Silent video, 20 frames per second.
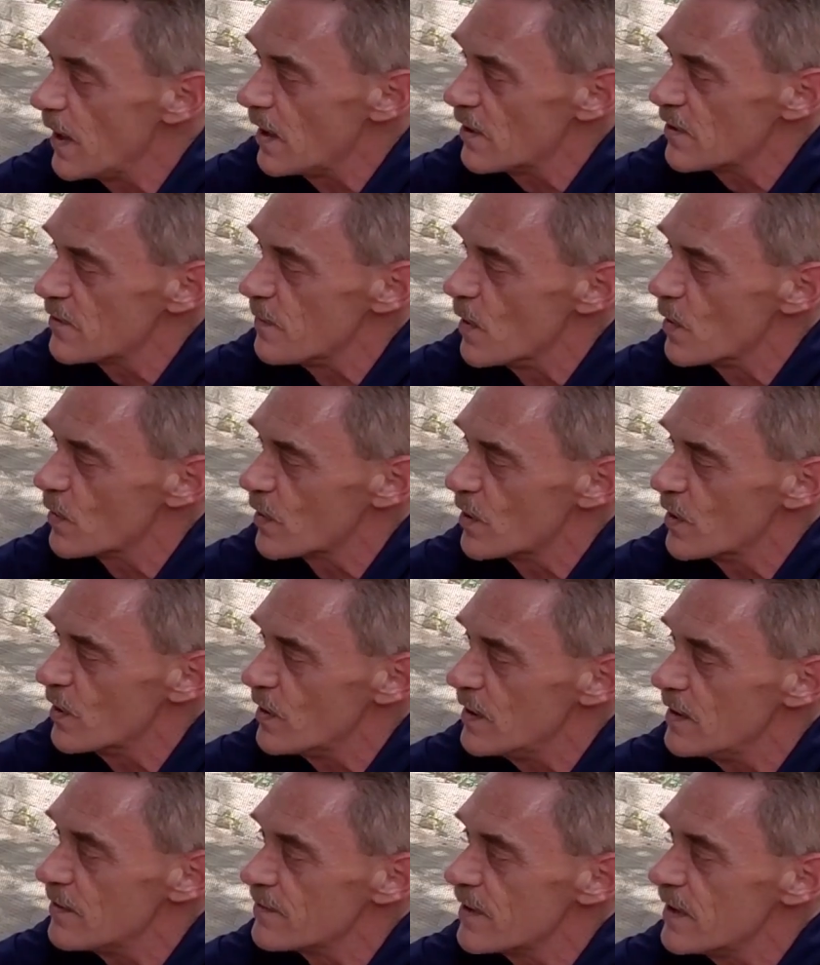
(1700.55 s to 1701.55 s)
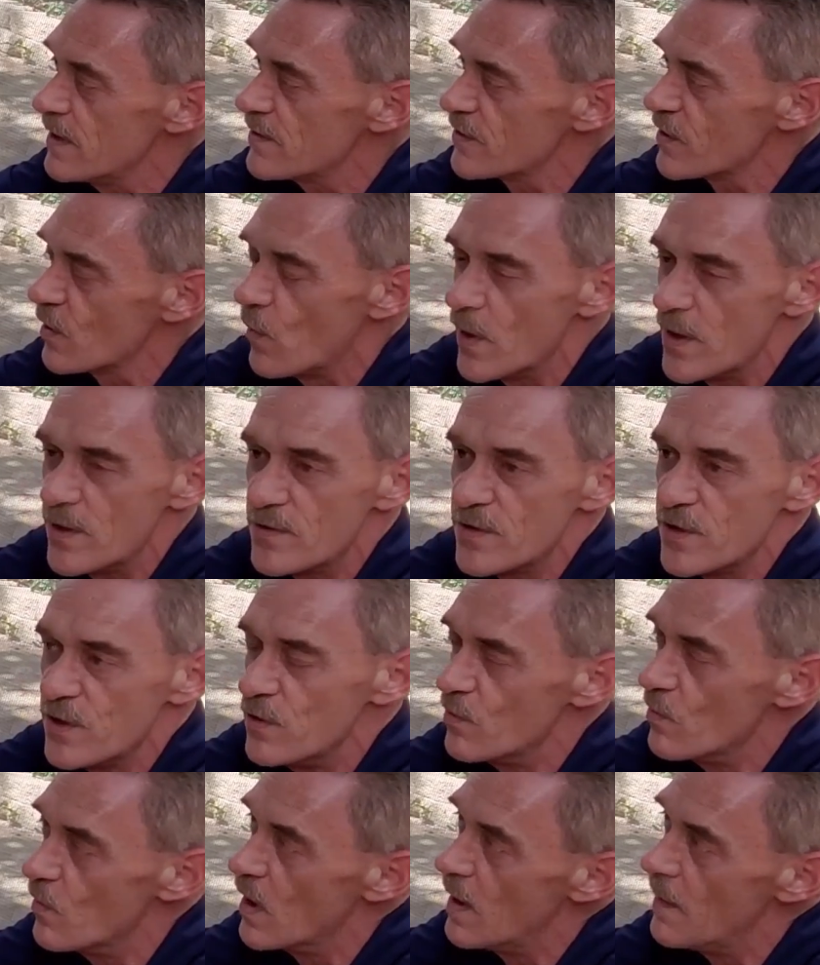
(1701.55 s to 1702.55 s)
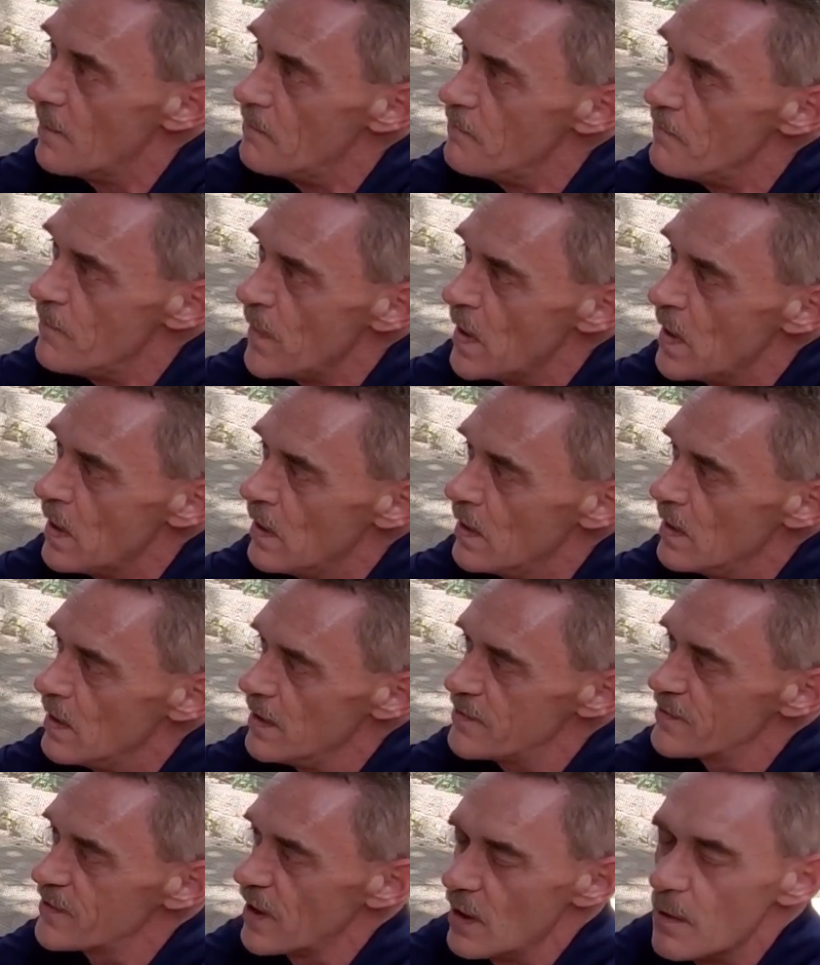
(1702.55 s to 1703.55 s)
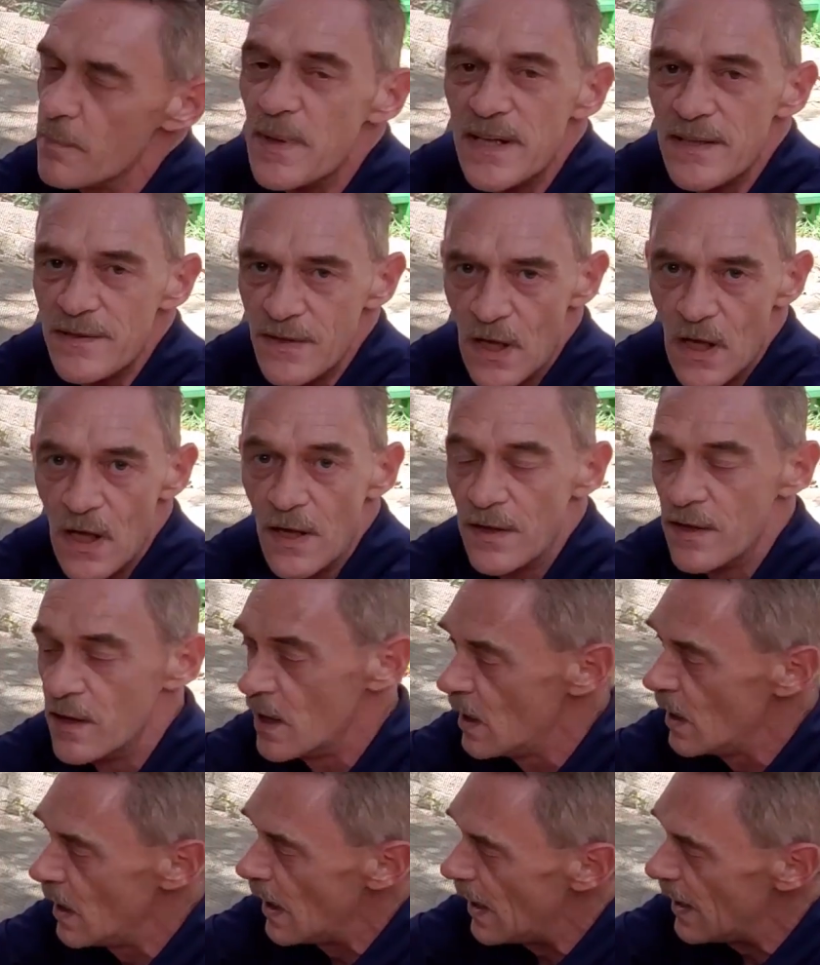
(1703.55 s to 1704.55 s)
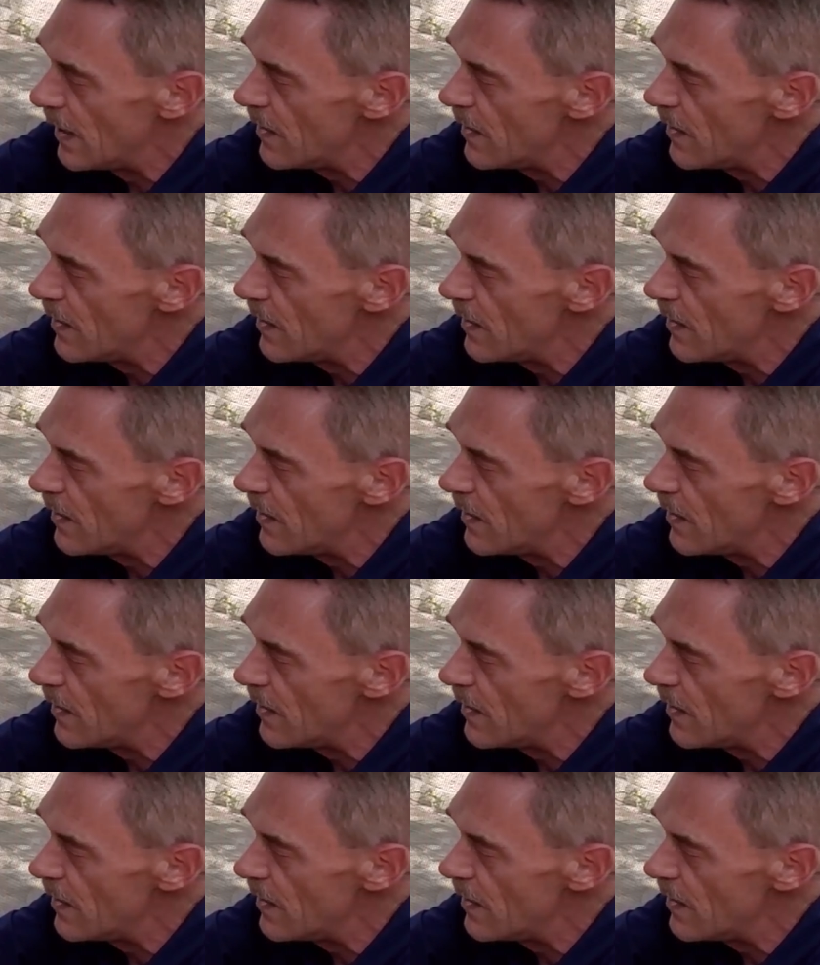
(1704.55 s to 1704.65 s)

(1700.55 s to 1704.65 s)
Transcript: pellet smoker is going to it's going to be done.